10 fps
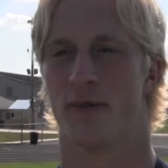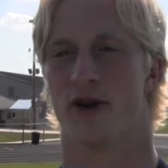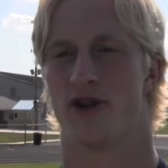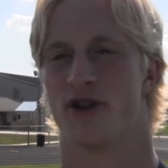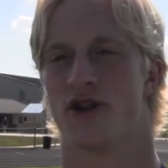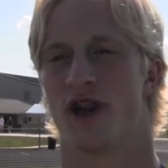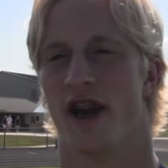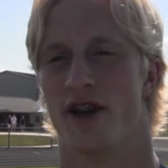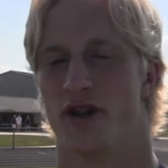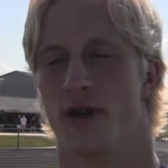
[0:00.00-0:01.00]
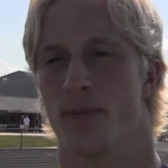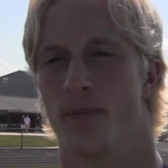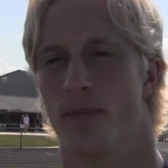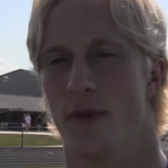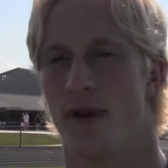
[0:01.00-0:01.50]
too much has changed.
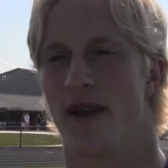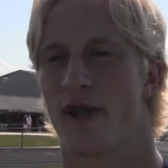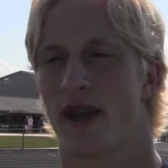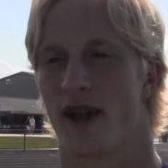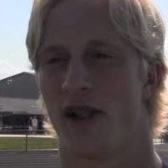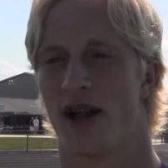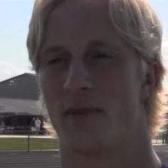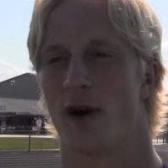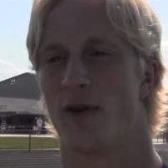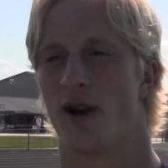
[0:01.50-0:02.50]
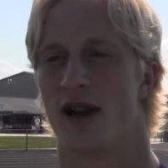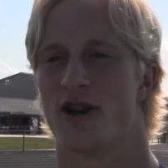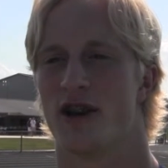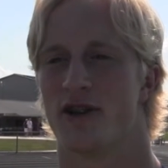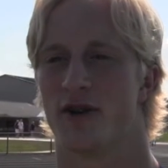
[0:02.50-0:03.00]
The main thing I like about
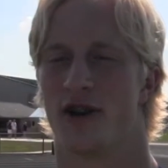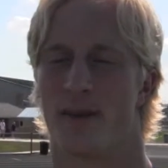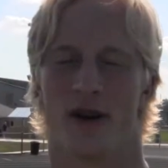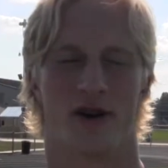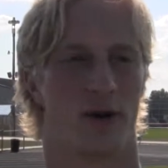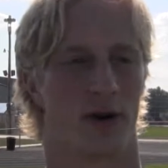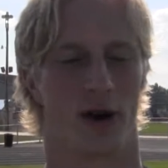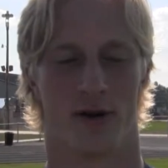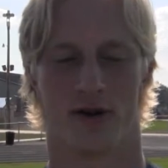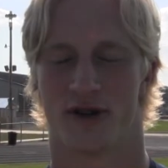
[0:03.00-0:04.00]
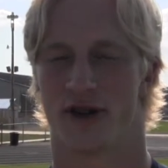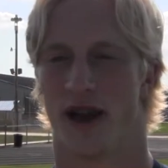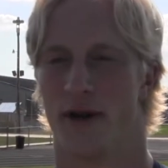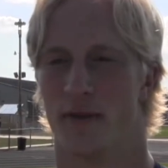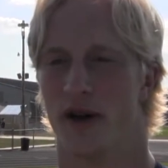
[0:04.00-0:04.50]
Rochester, and I'm not sure what Coach has
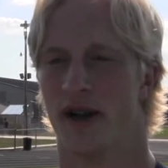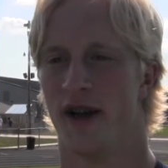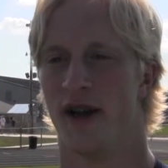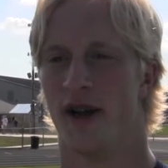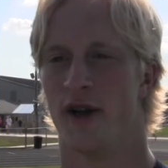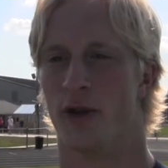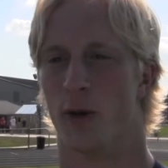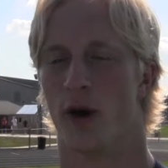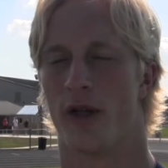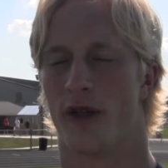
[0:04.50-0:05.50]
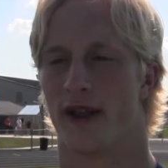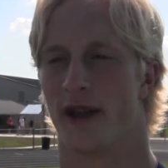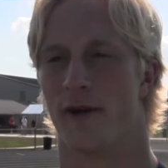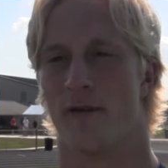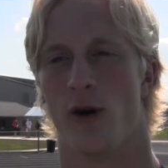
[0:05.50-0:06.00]
said, but the one thing
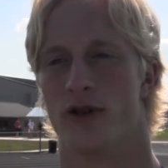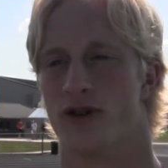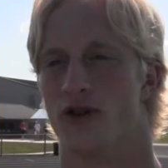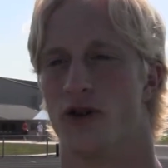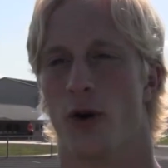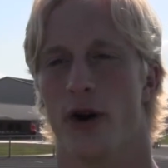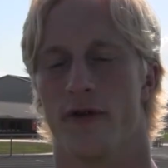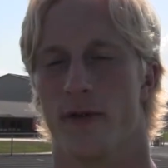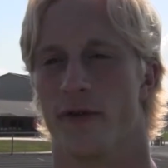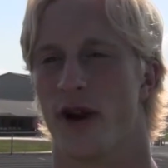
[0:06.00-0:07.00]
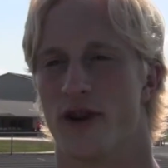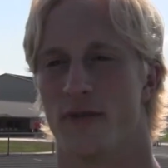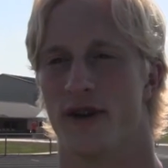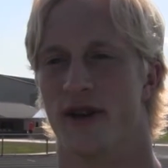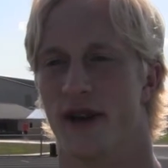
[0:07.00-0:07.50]
that I've always enjoyed from
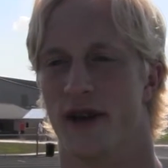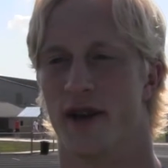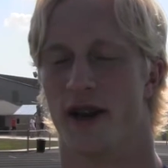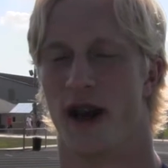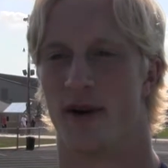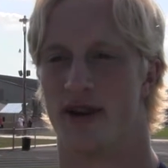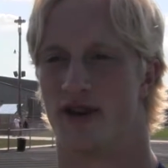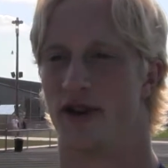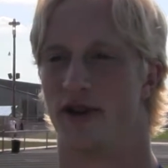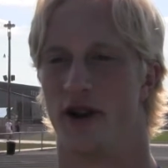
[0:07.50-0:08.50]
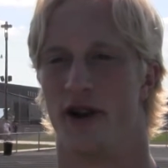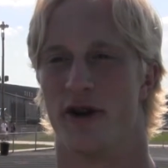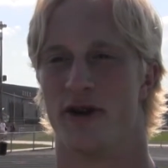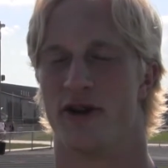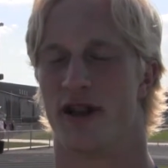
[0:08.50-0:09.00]
freshman to now my senior
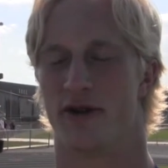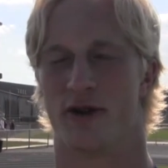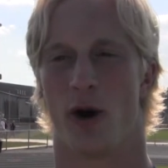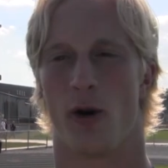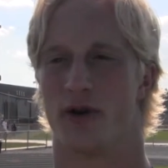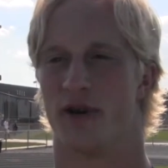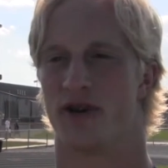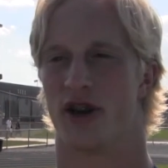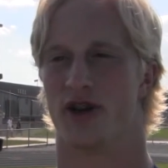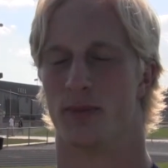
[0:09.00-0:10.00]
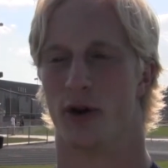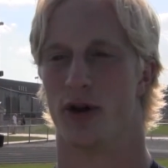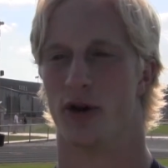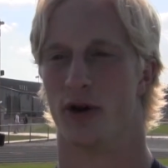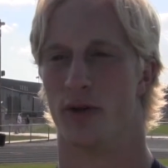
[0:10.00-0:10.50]
year is that there's always been such a
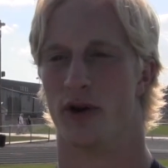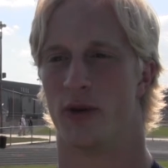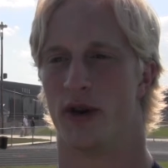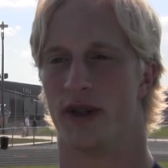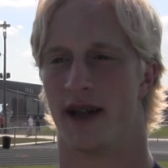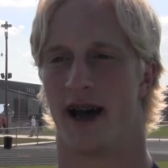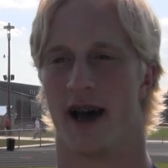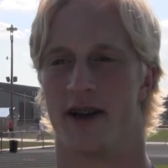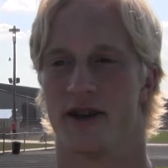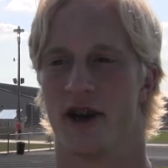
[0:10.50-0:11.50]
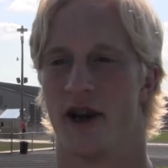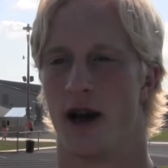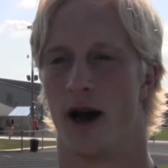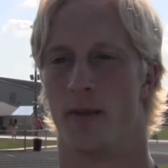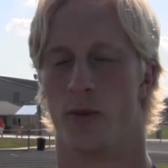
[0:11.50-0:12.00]
brotherhood between the guys.
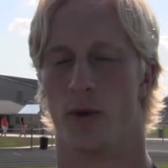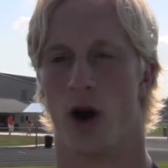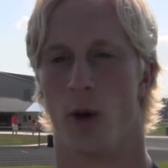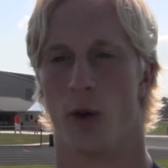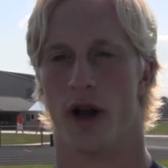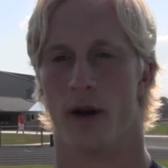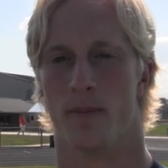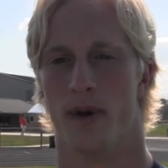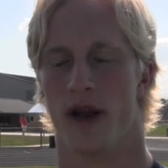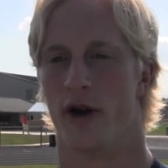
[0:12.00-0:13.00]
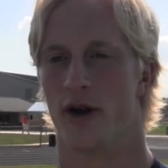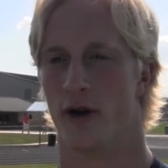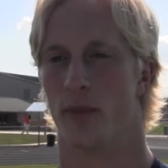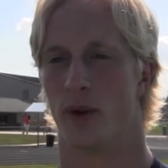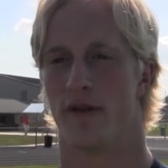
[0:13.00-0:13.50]
I mean, we all want to be out
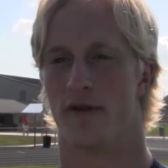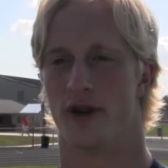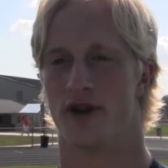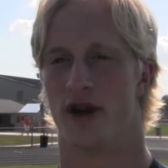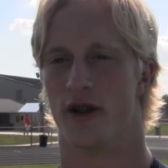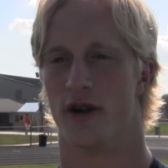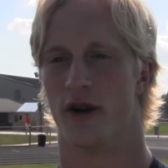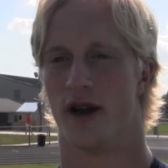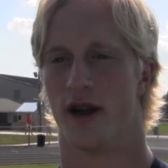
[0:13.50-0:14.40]
here and play for each other,